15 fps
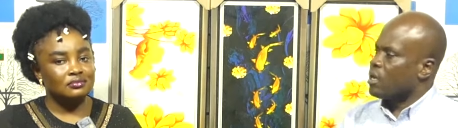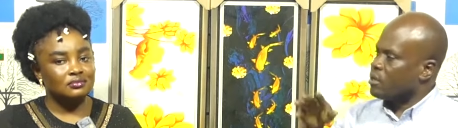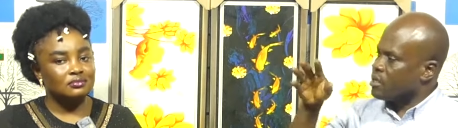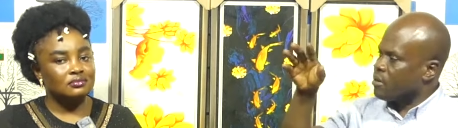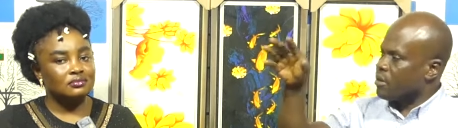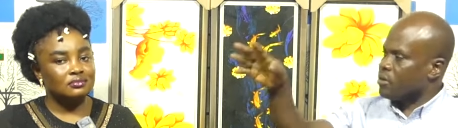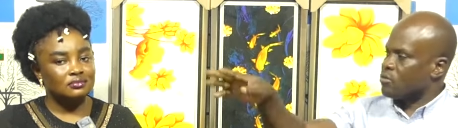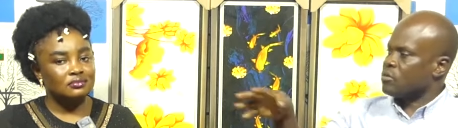
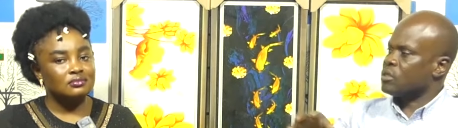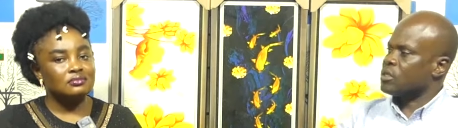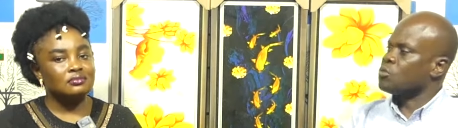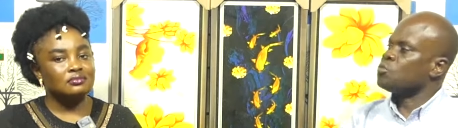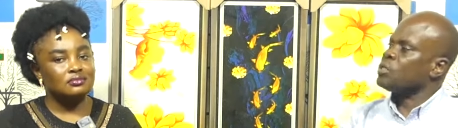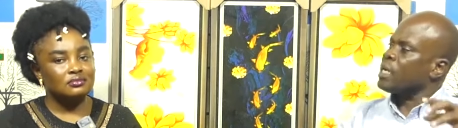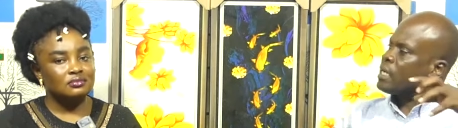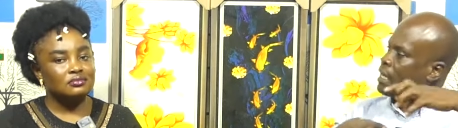Speaker 1: anyama no ti
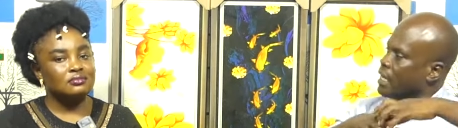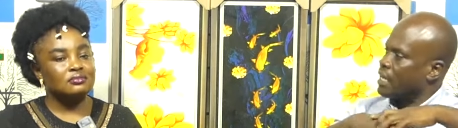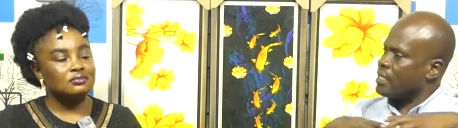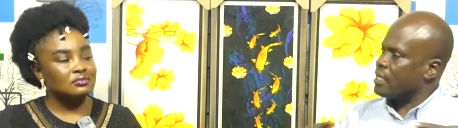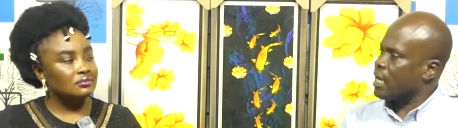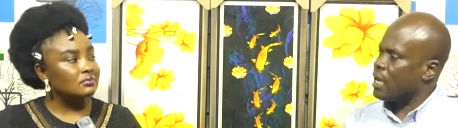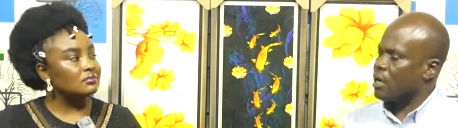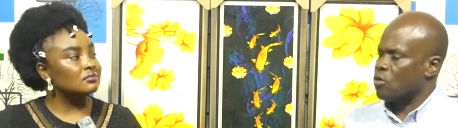wuye ndadade
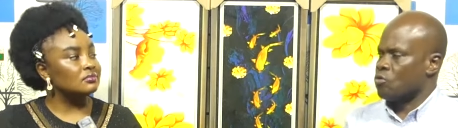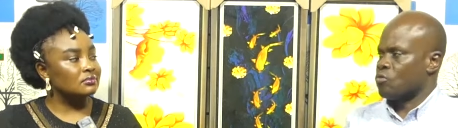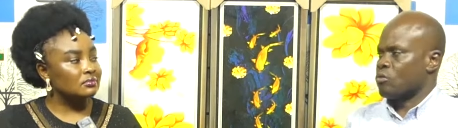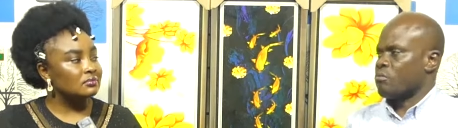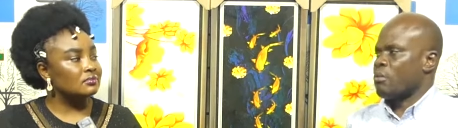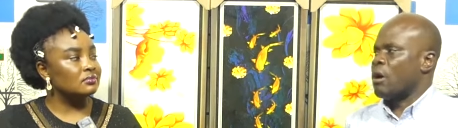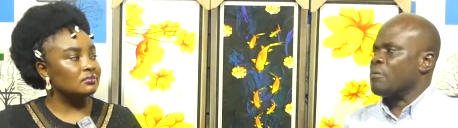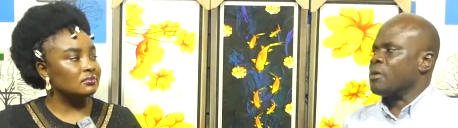a o
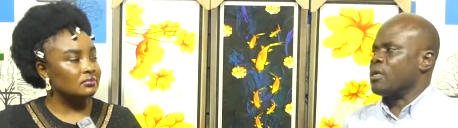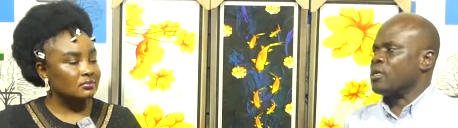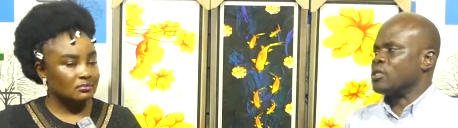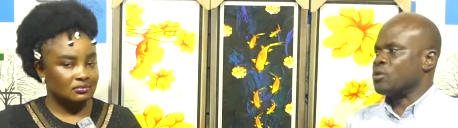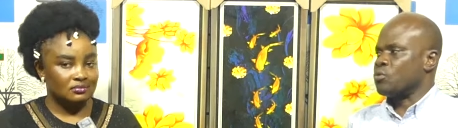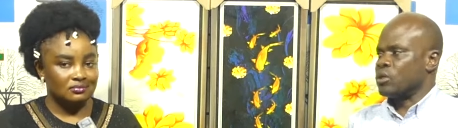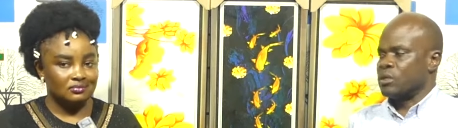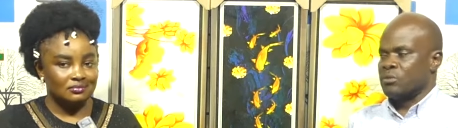ba mi ada se
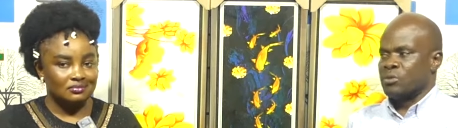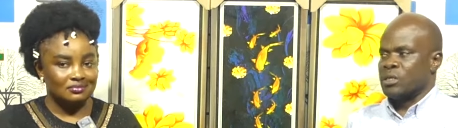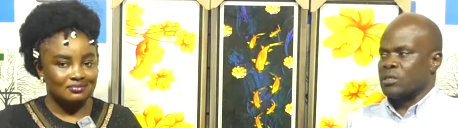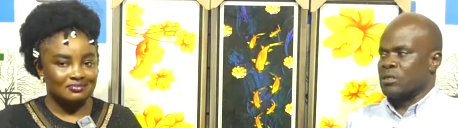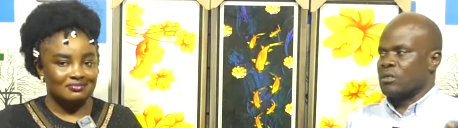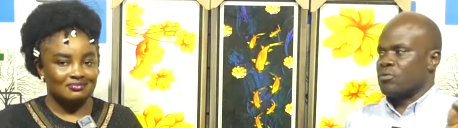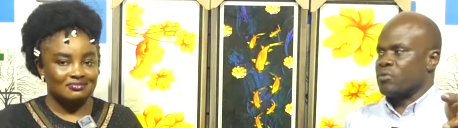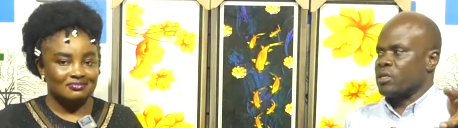we we
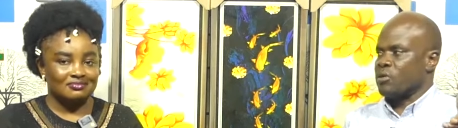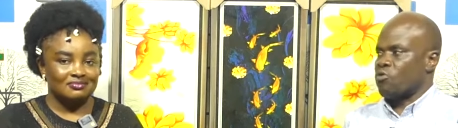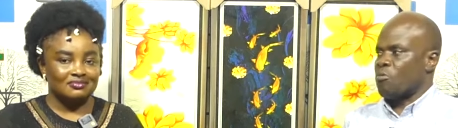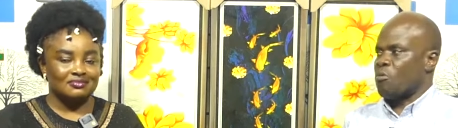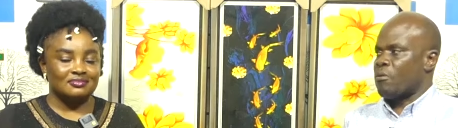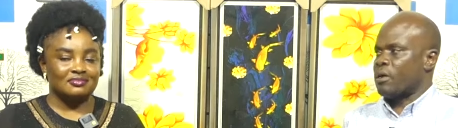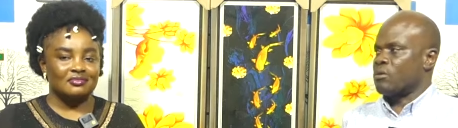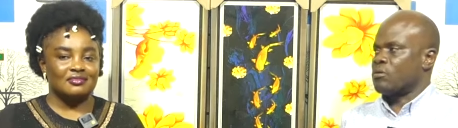we komo
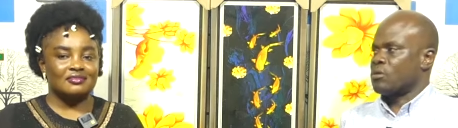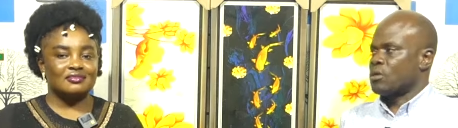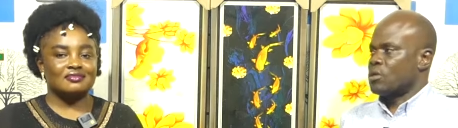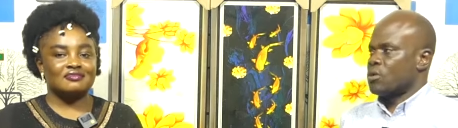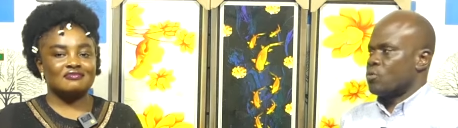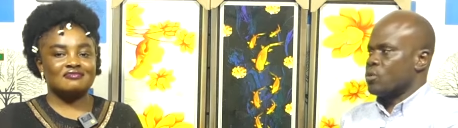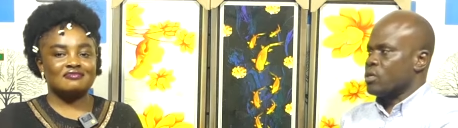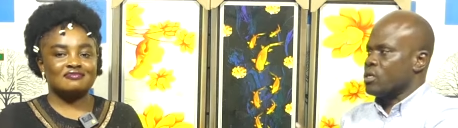ma no
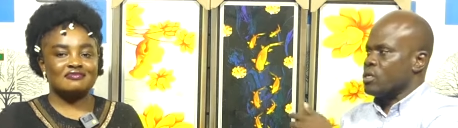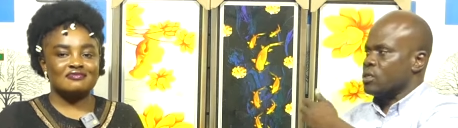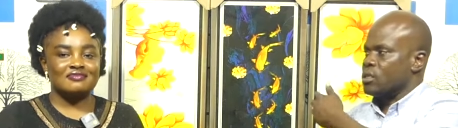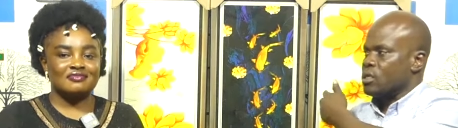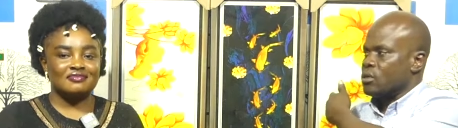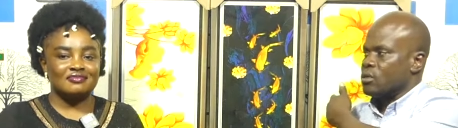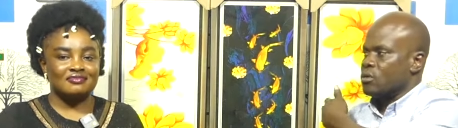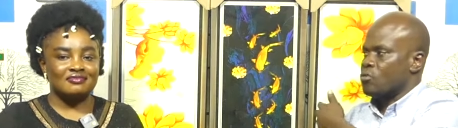we
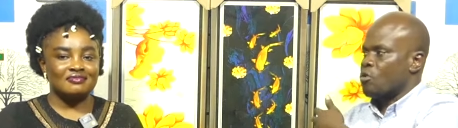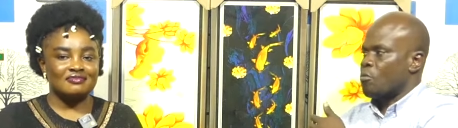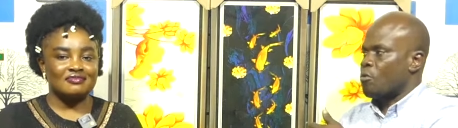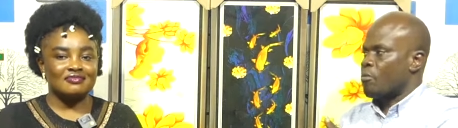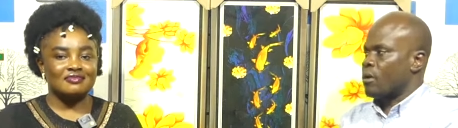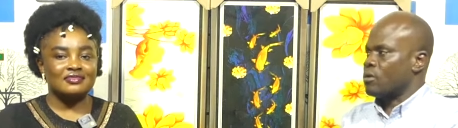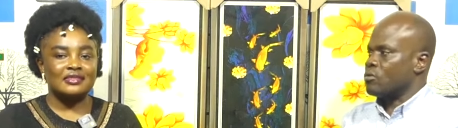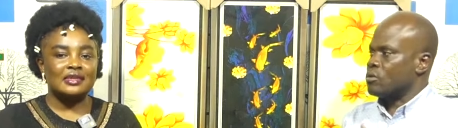see
Speaker 2: komo
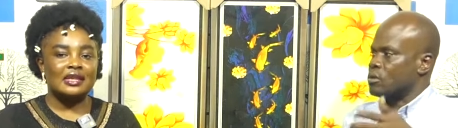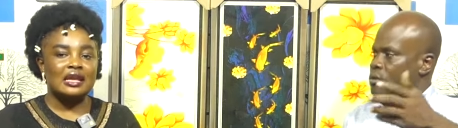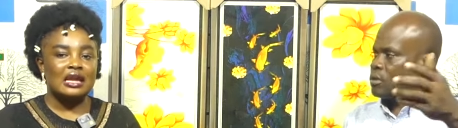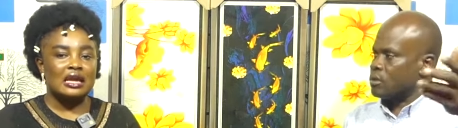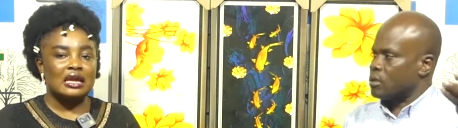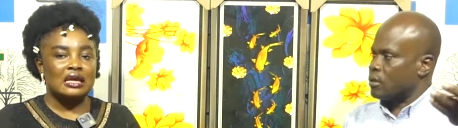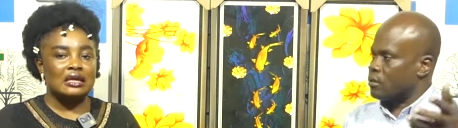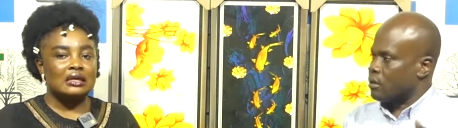ma no
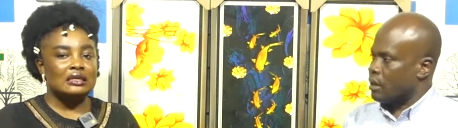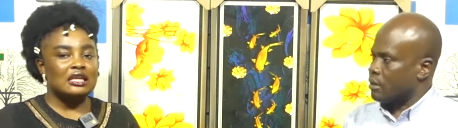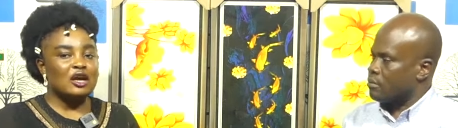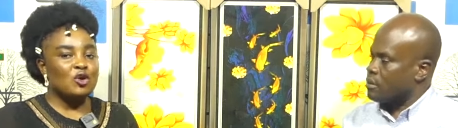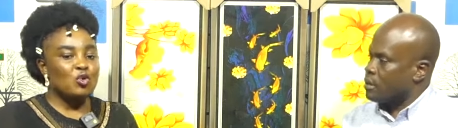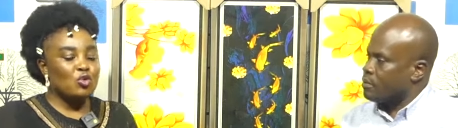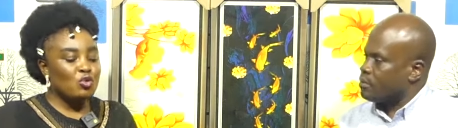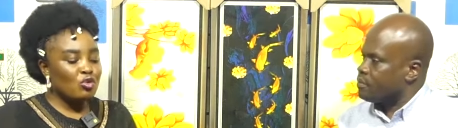see na
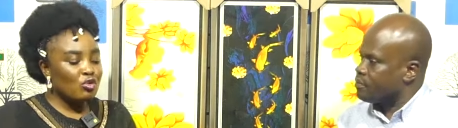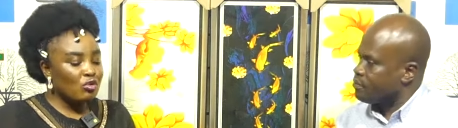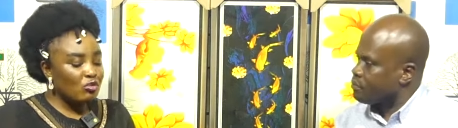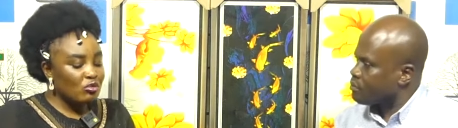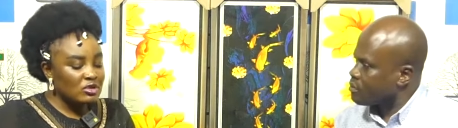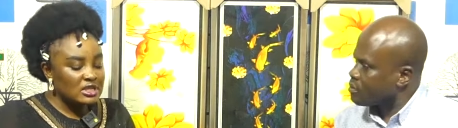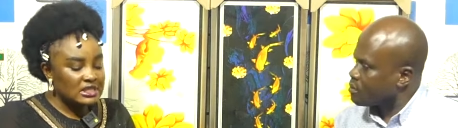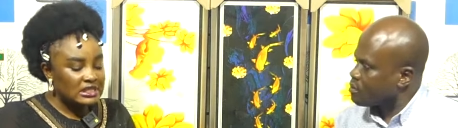wo
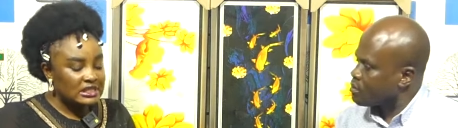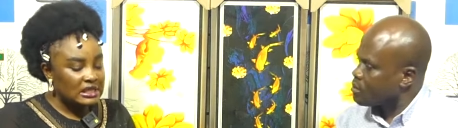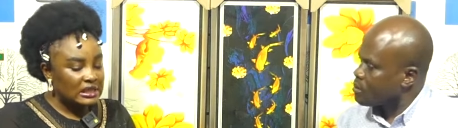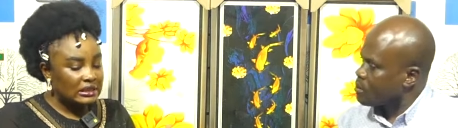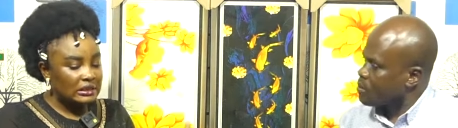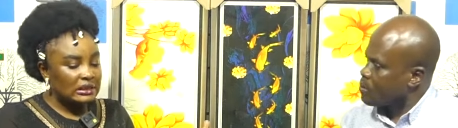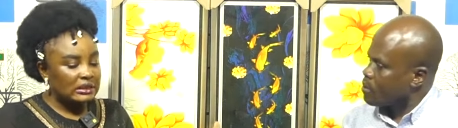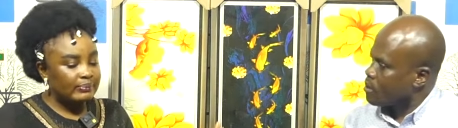
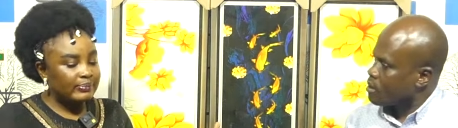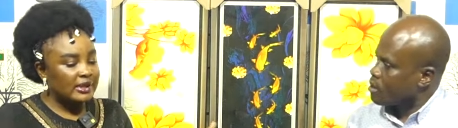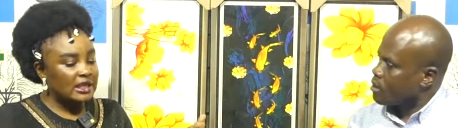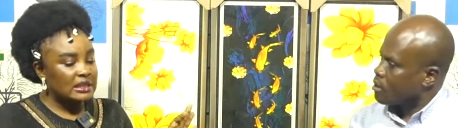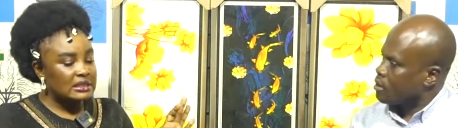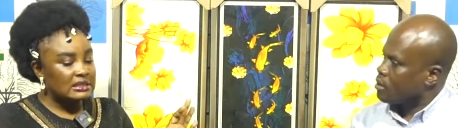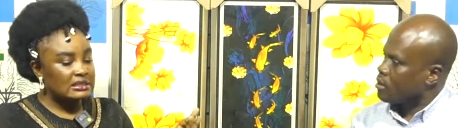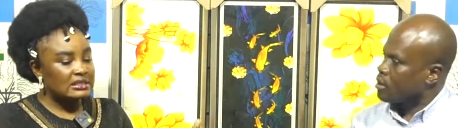onte ni
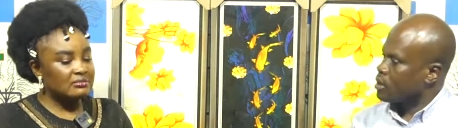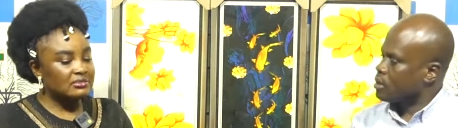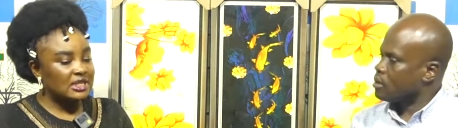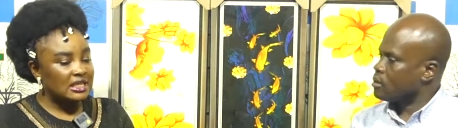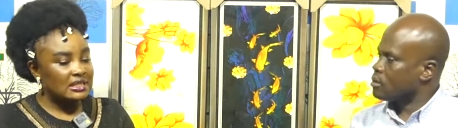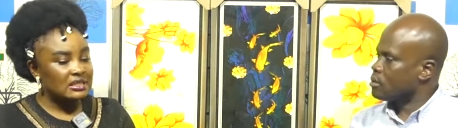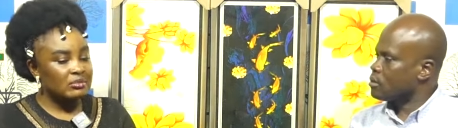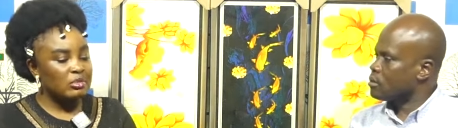mpanyin sem da
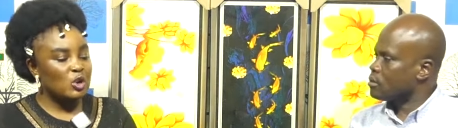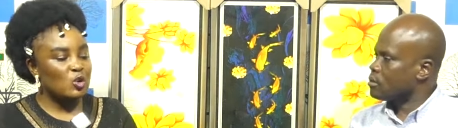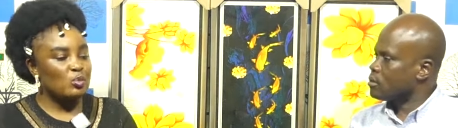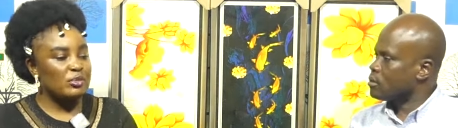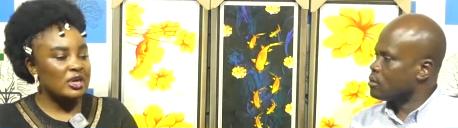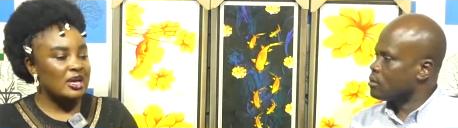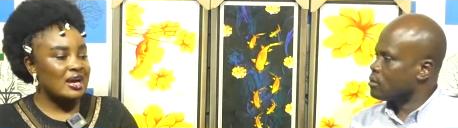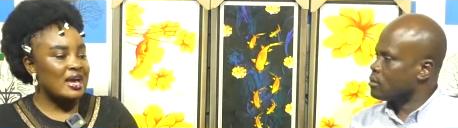se ba
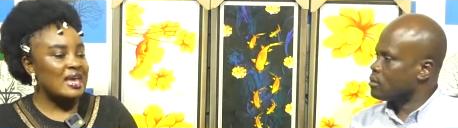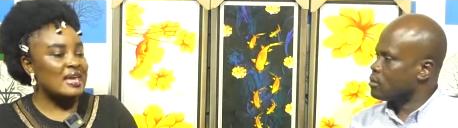mi a